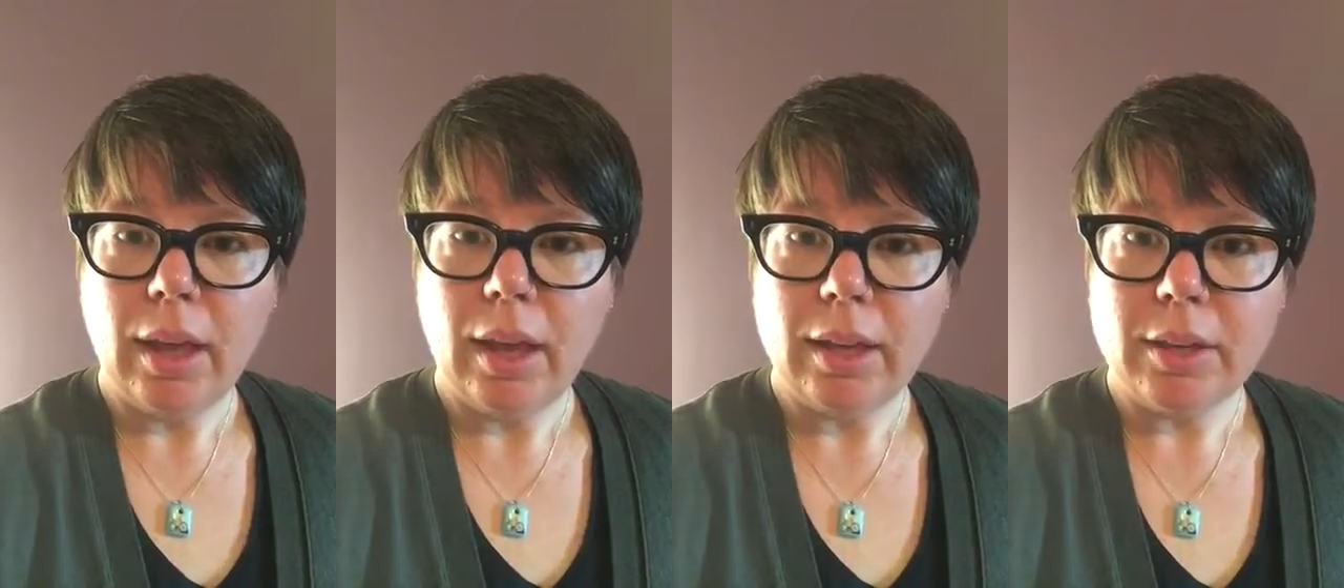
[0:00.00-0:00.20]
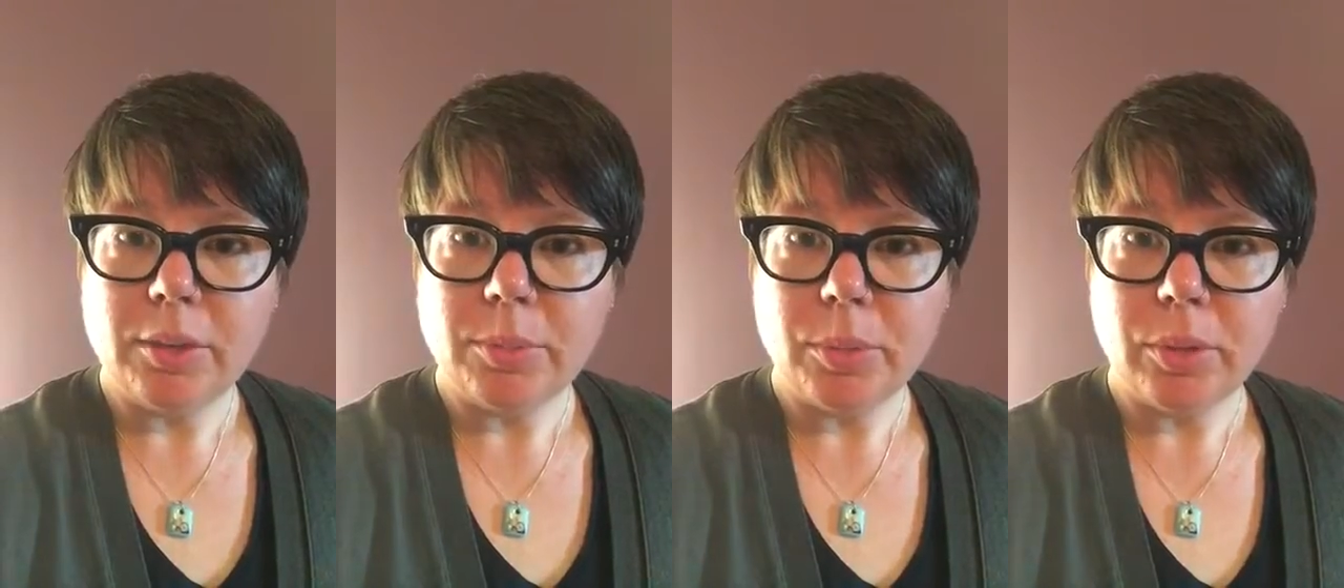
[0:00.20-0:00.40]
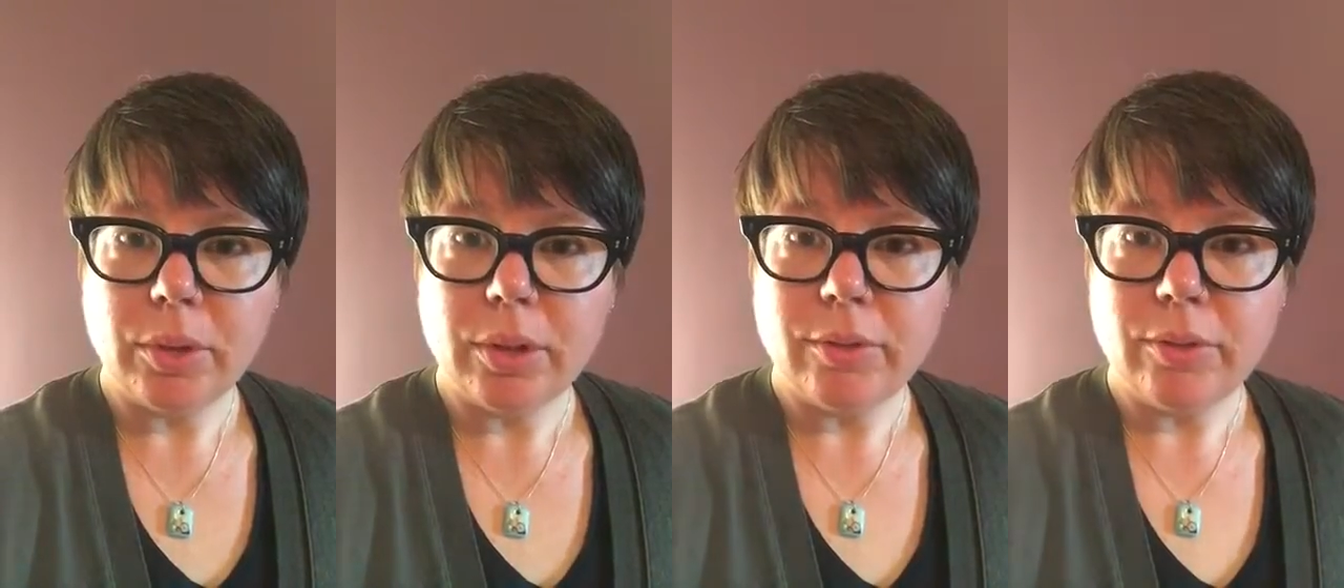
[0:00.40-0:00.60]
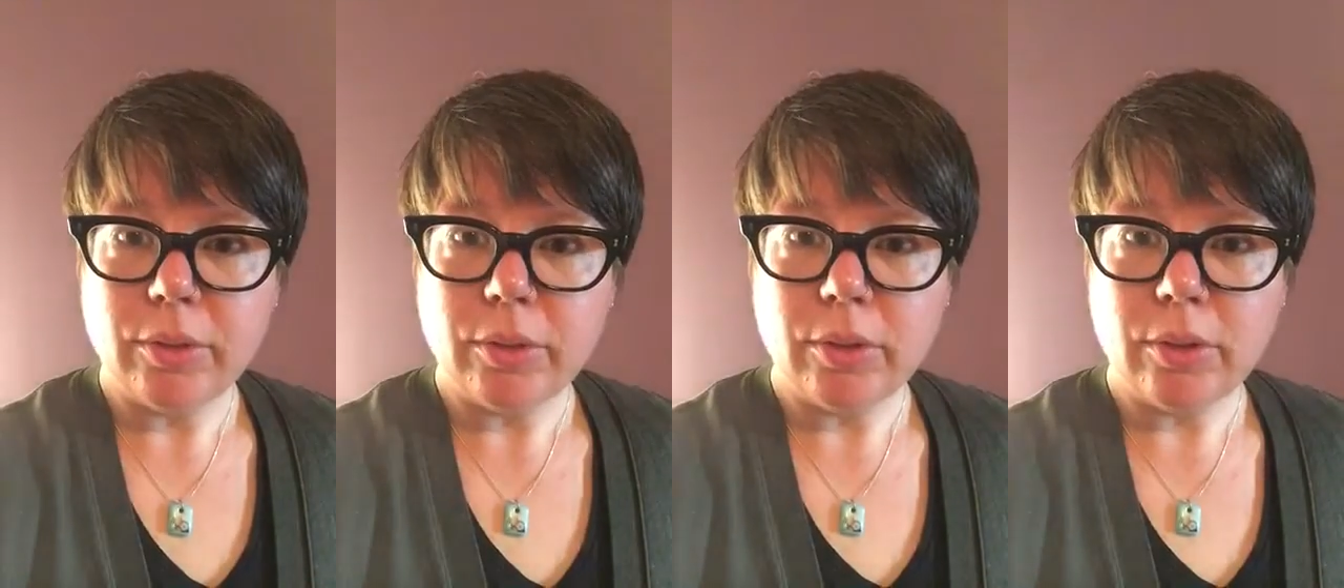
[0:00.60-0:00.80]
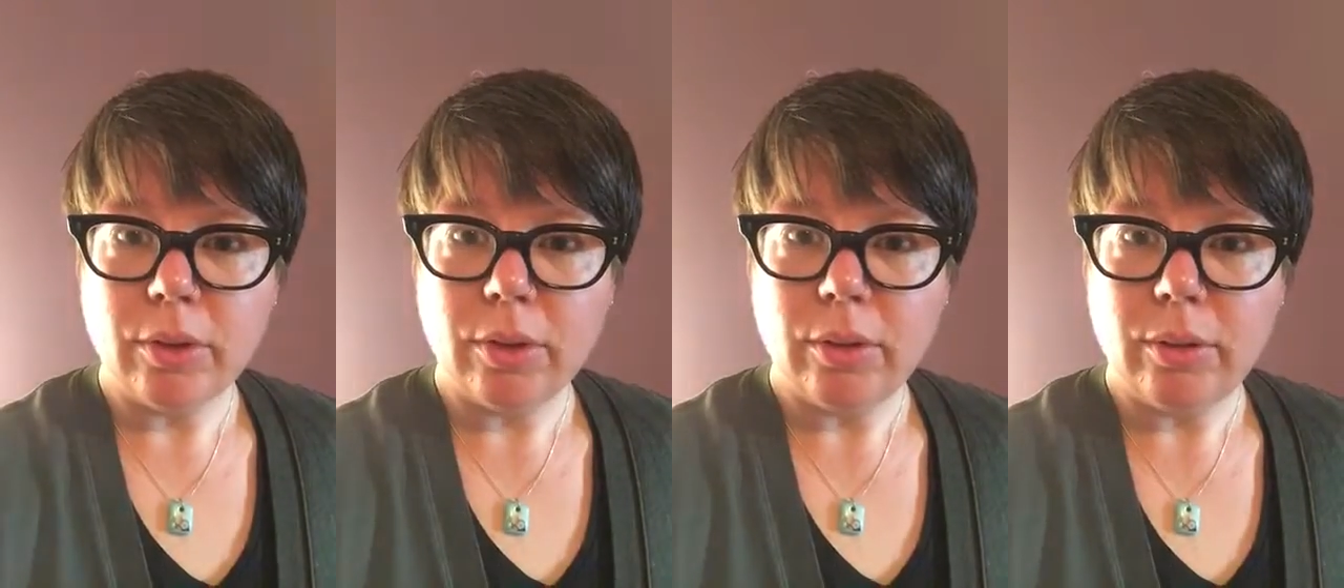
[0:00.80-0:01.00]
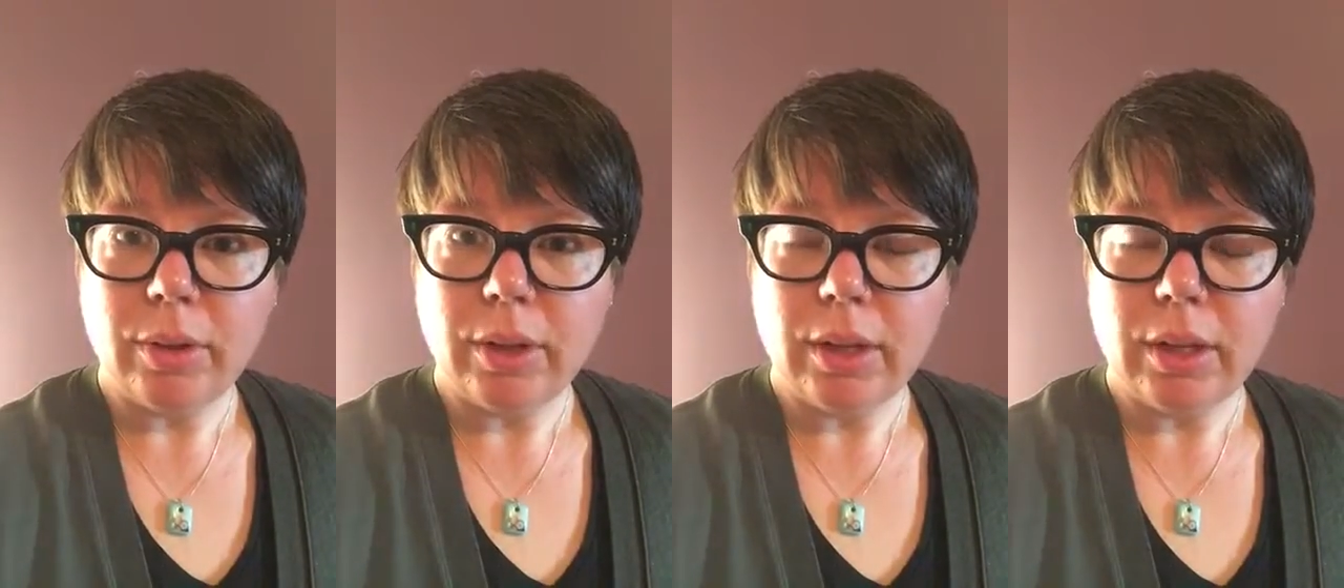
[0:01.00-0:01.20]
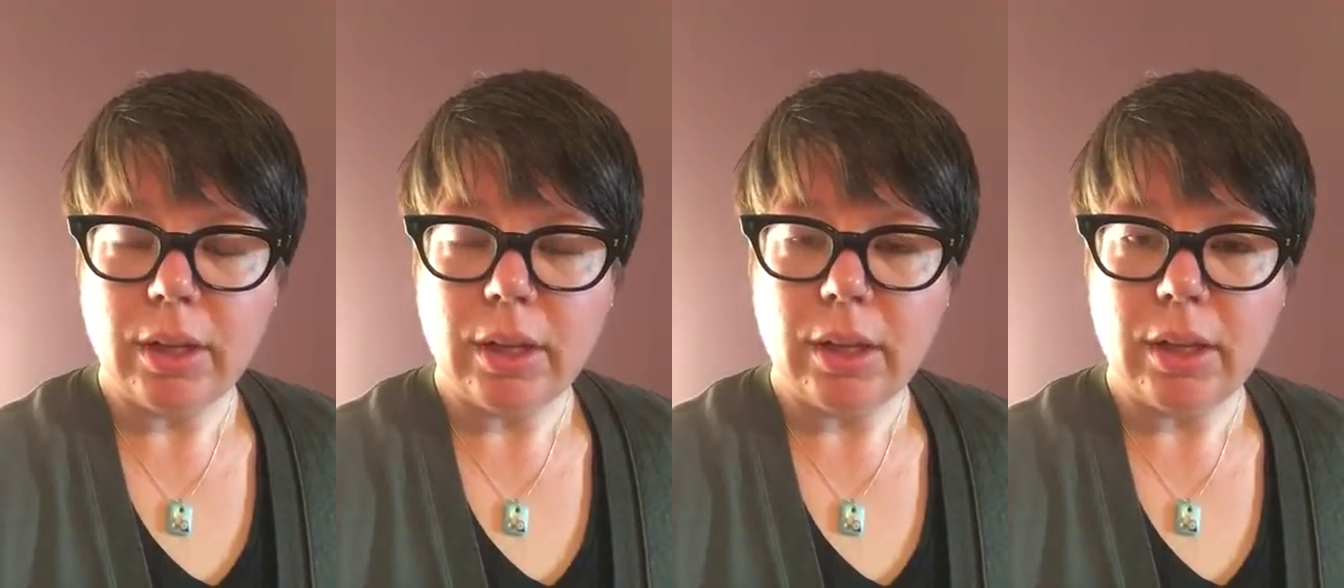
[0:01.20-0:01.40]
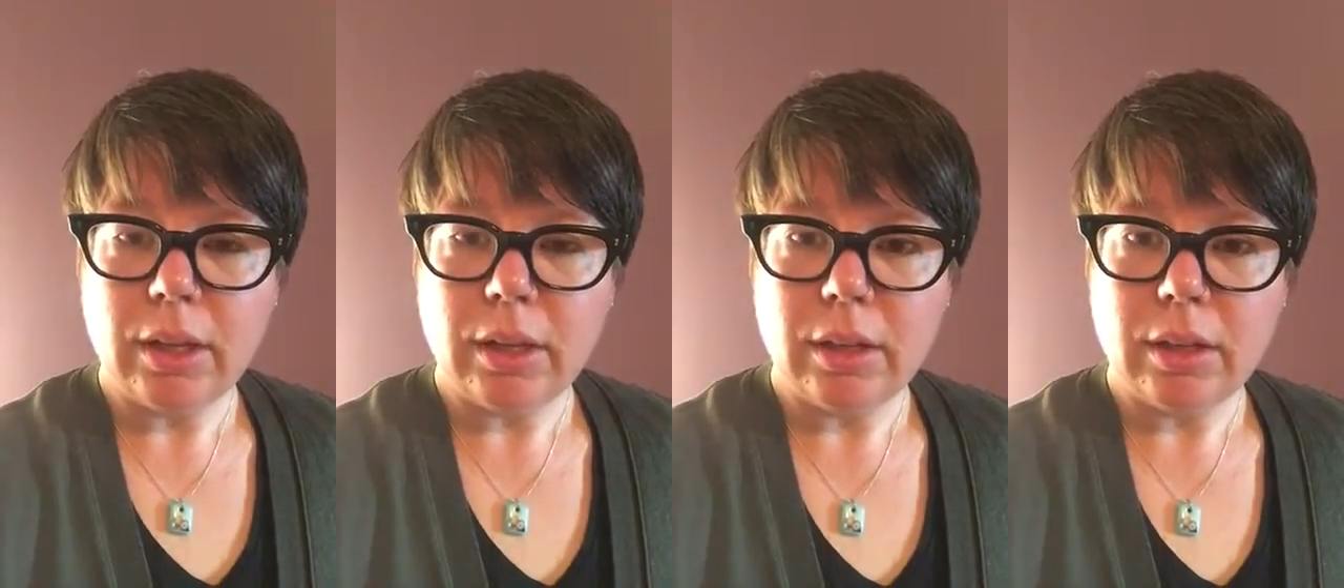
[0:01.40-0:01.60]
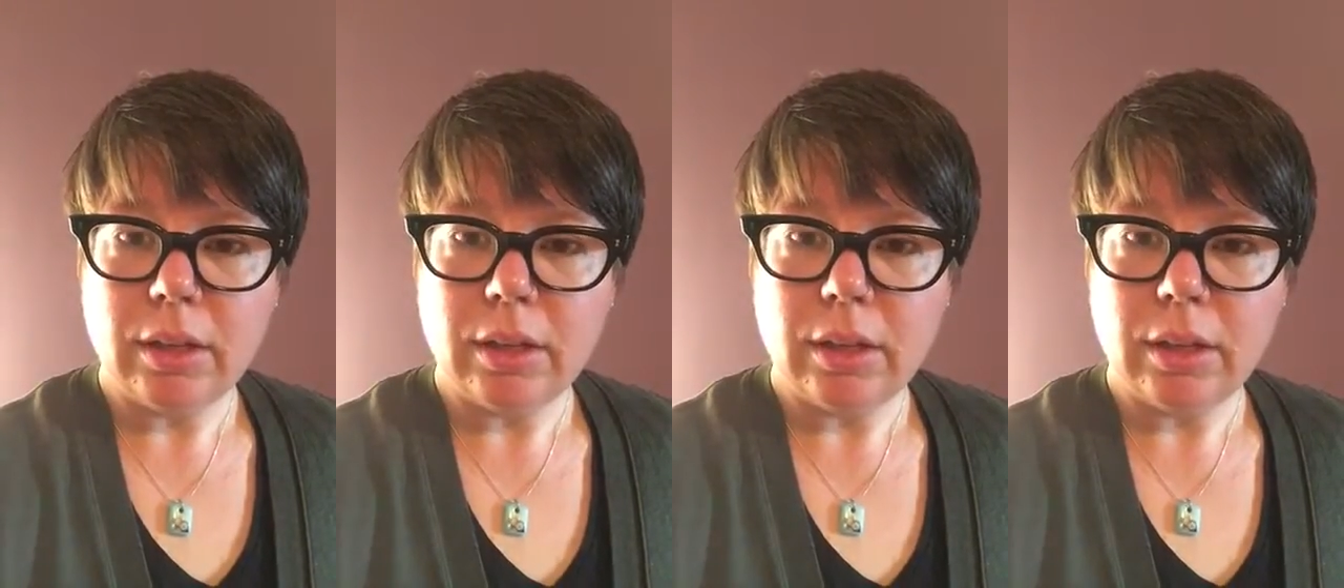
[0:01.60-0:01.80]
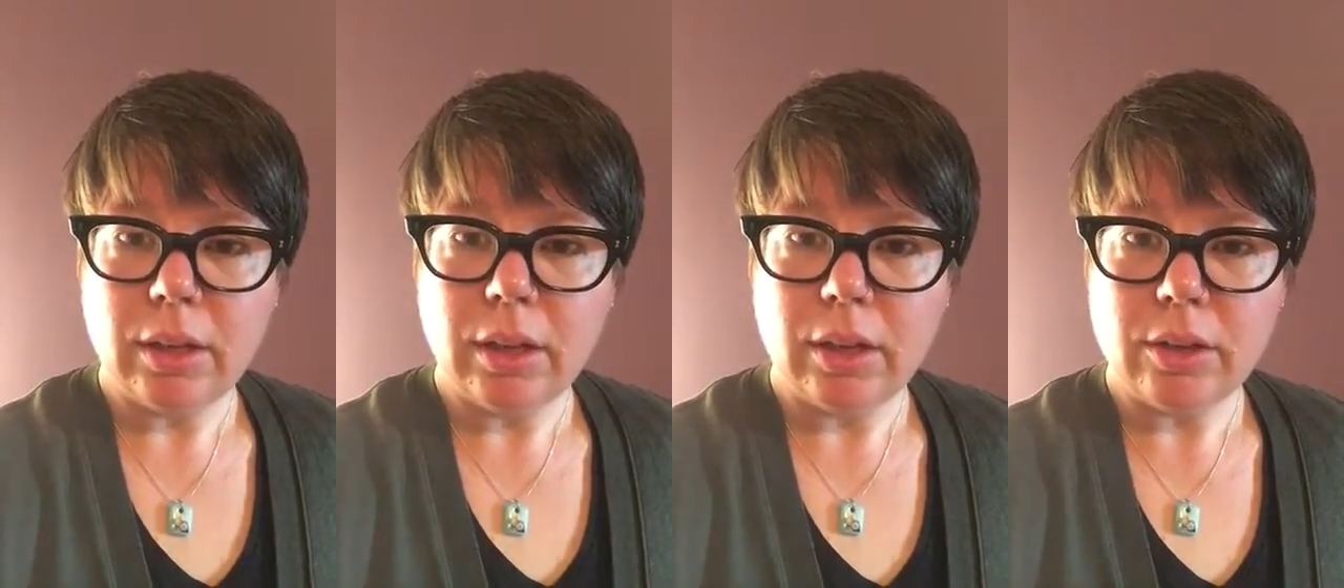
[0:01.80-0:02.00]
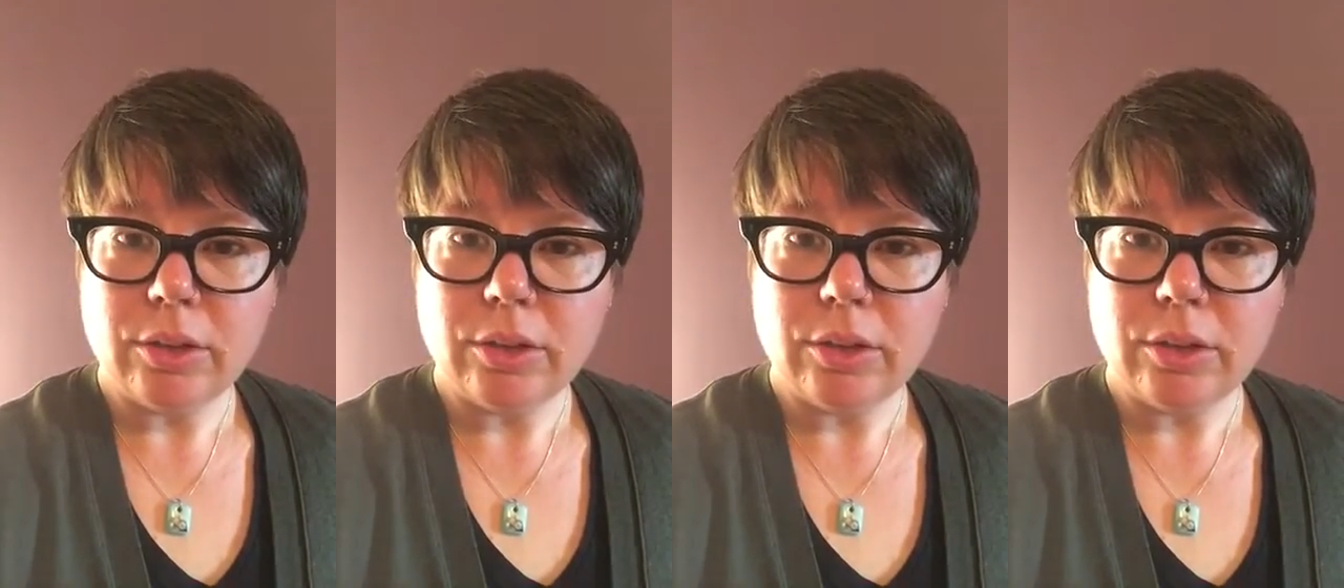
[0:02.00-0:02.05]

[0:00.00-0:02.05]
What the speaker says: exported for growing in